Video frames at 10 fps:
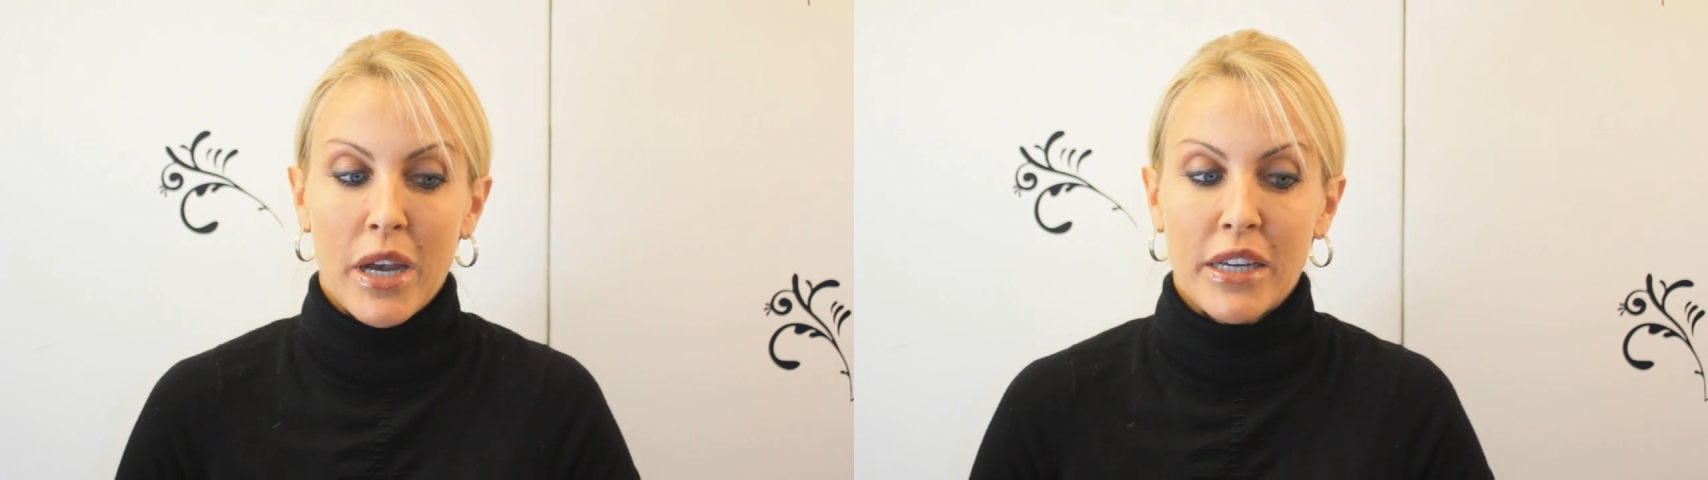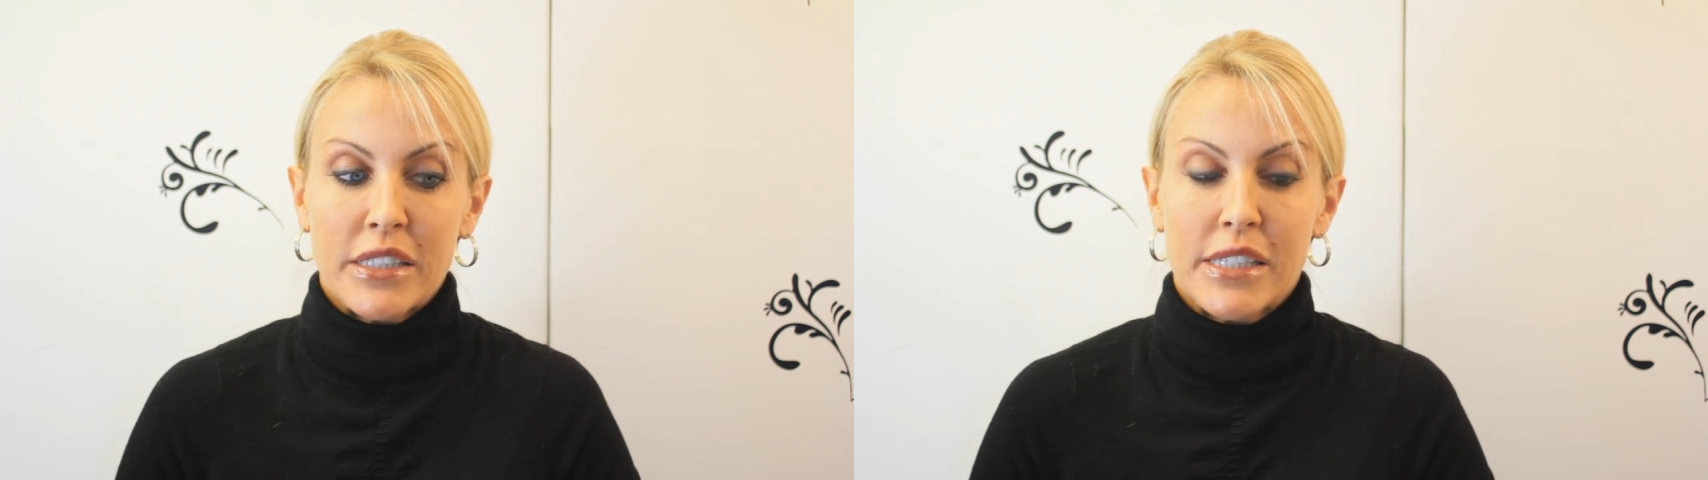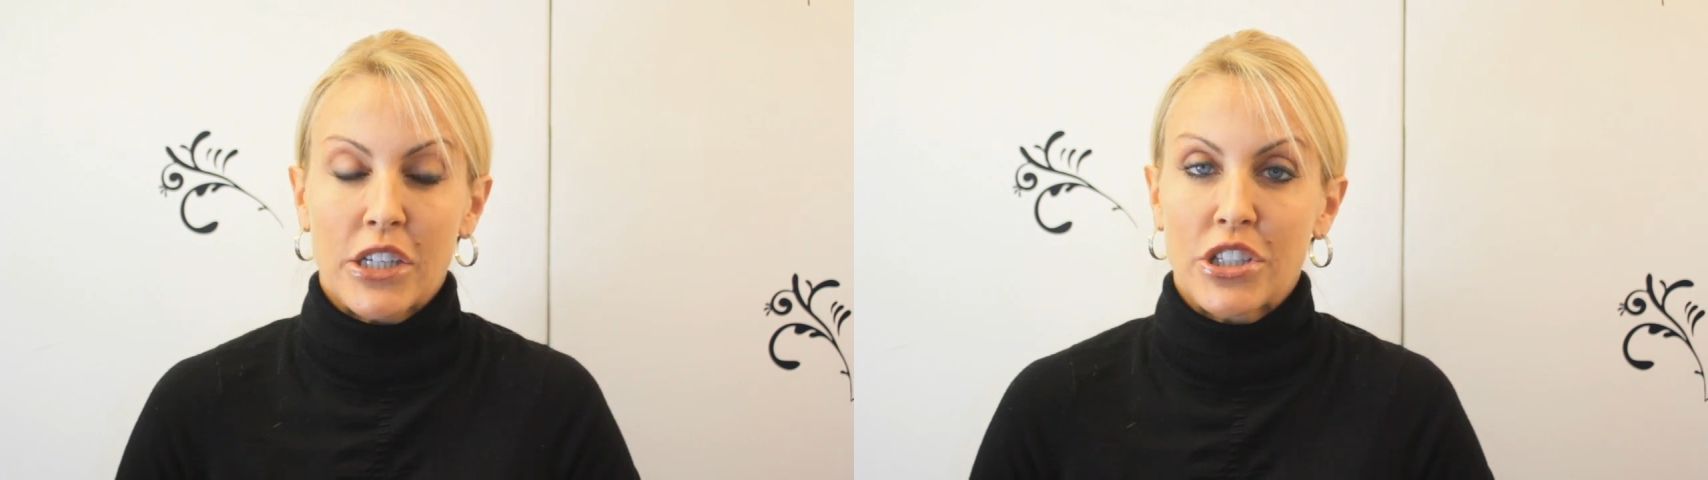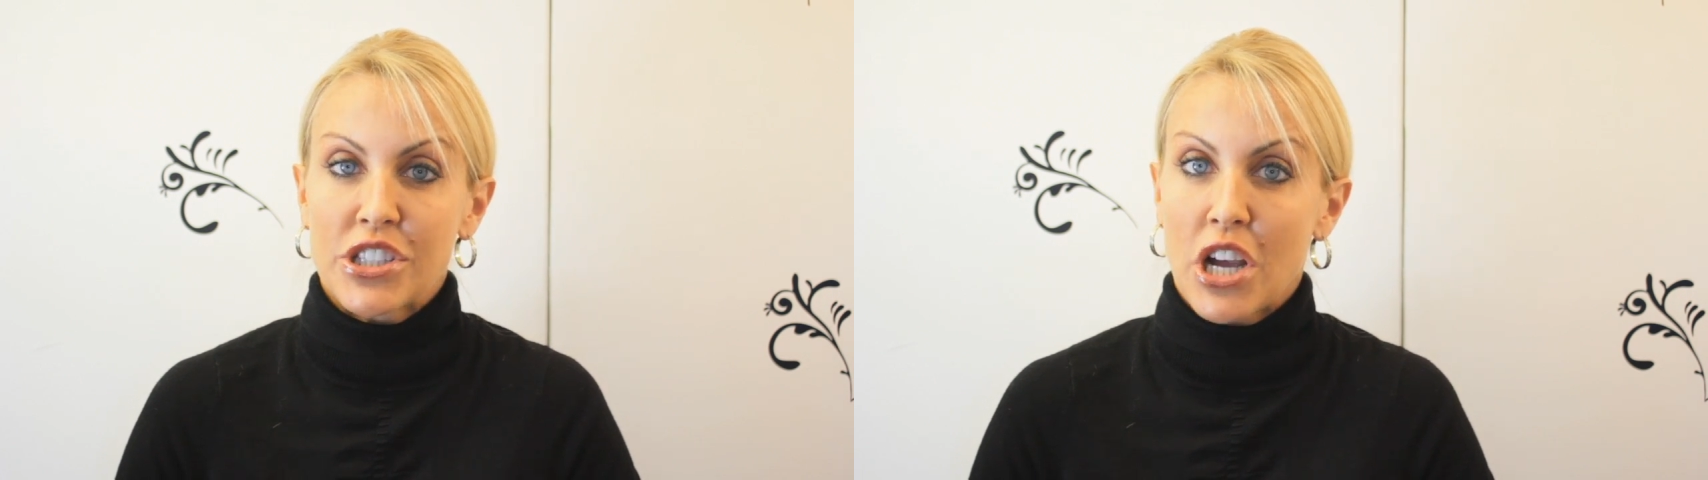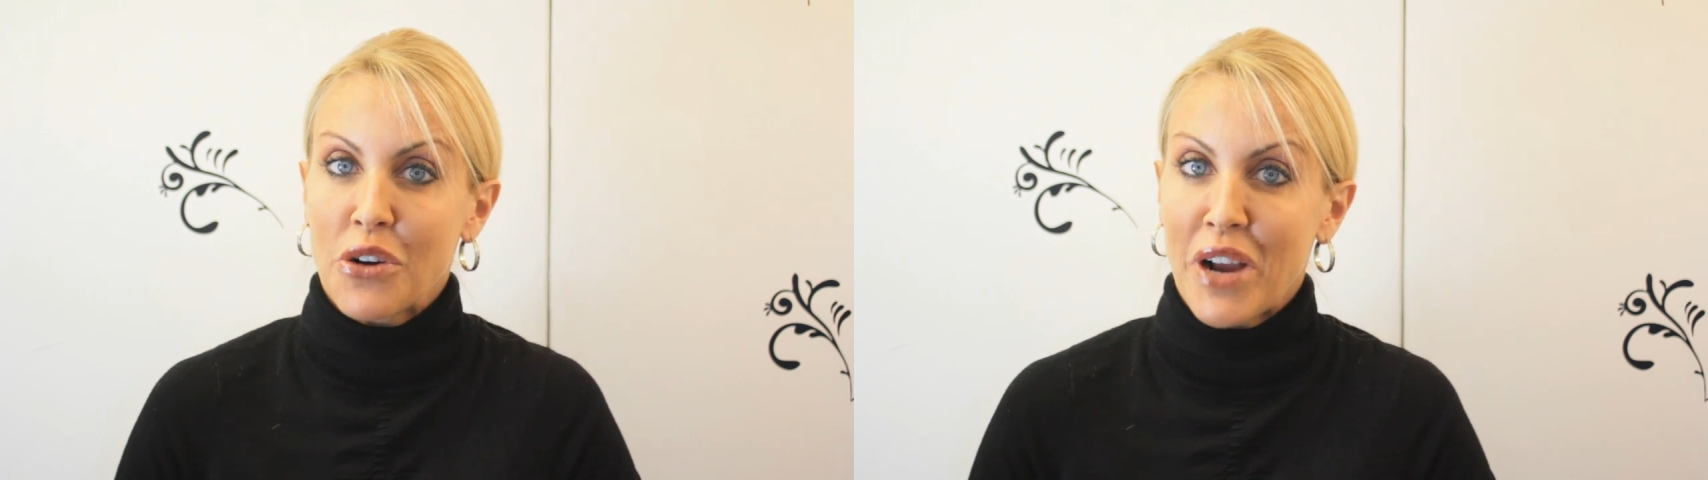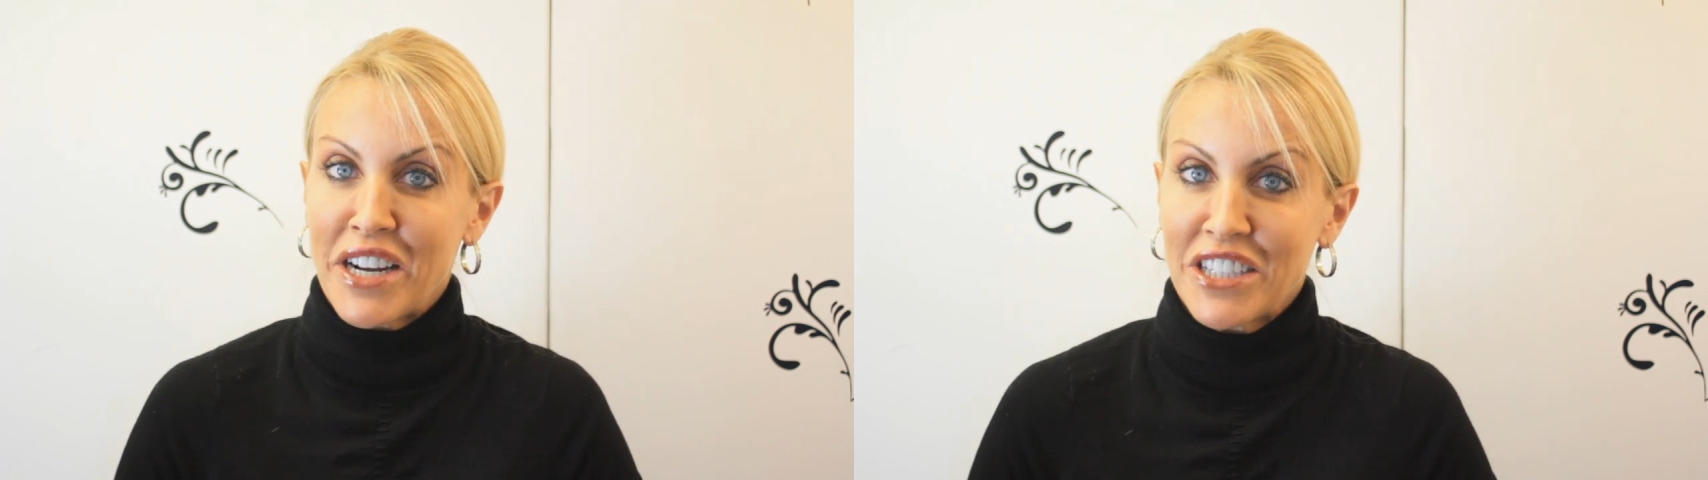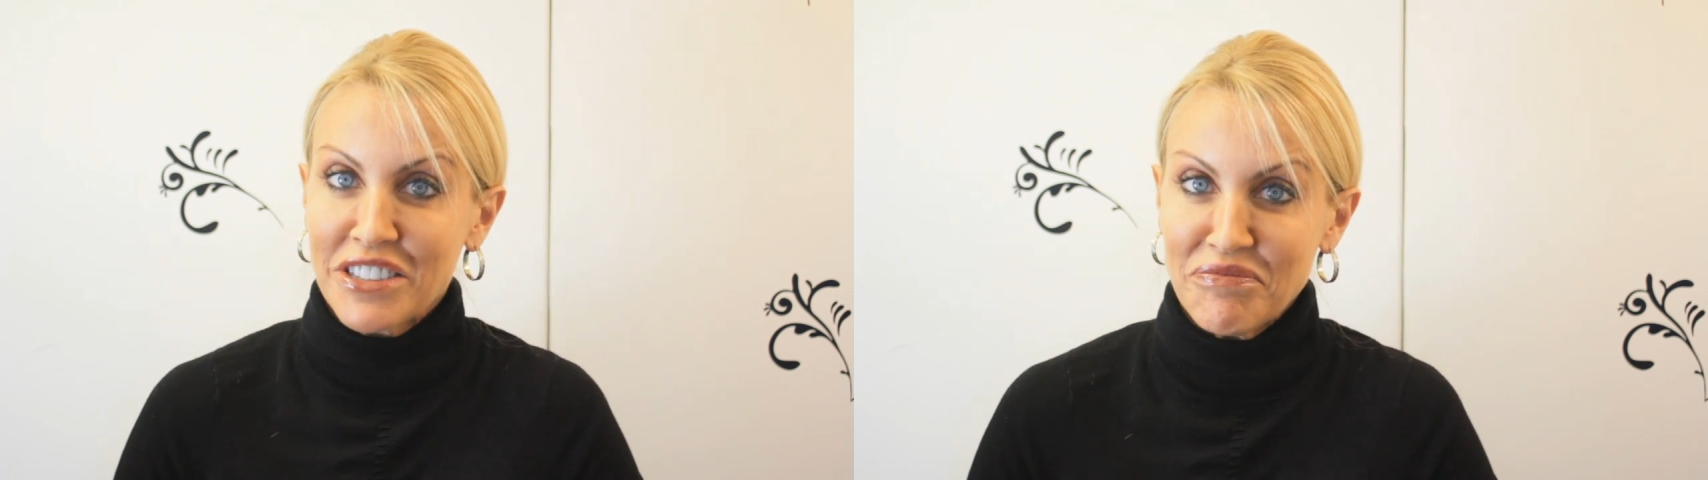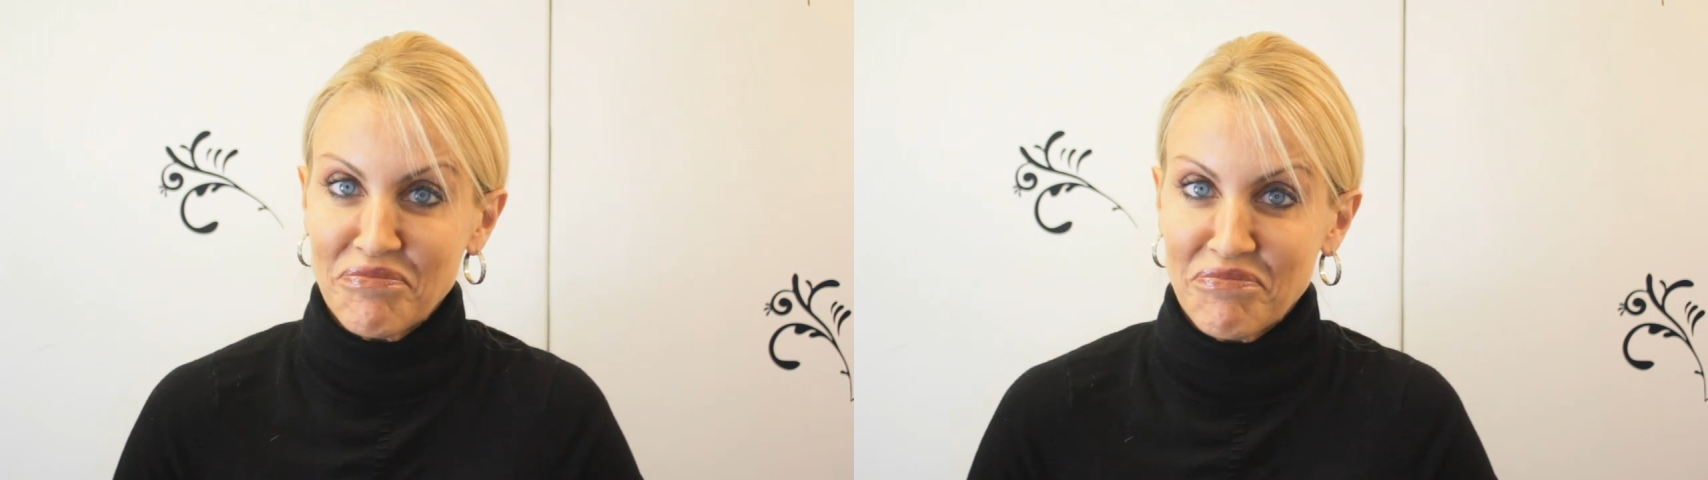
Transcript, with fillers: a singer-songwriter,